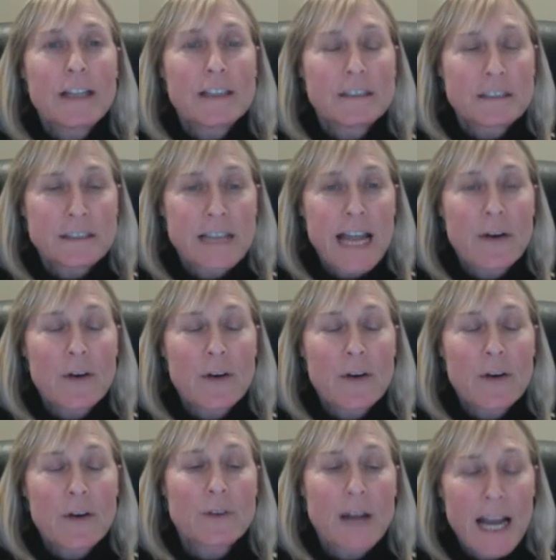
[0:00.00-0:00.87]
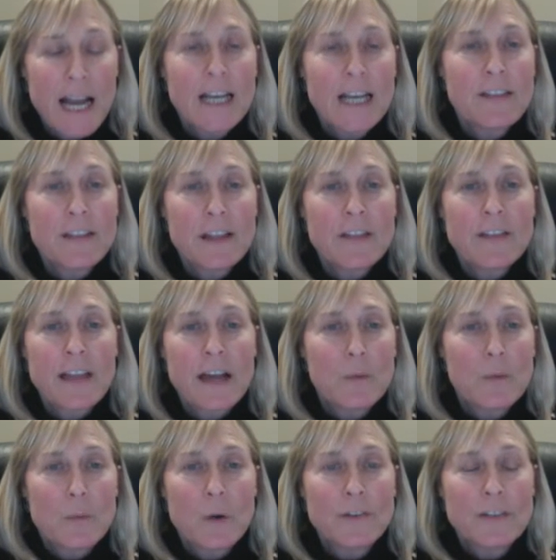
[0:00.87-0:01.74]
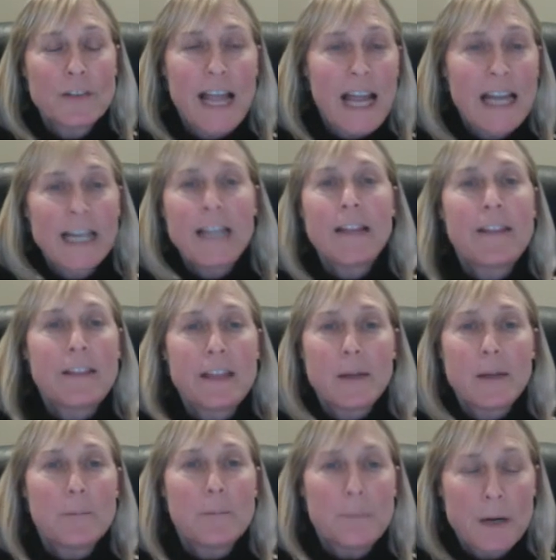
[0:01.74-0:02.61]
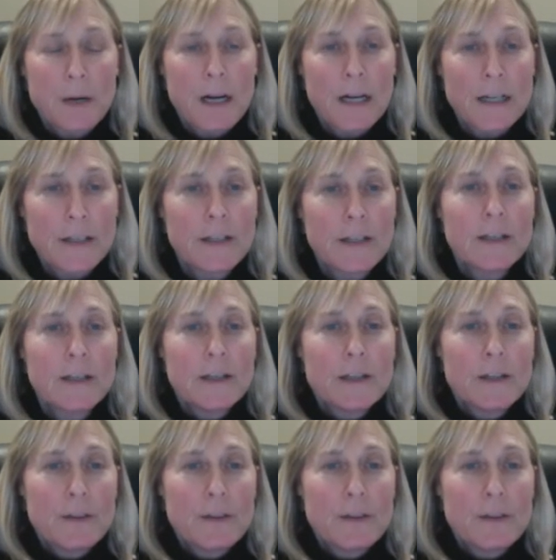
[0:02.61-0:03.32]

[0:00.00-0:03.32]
narrative, or anything that was anything but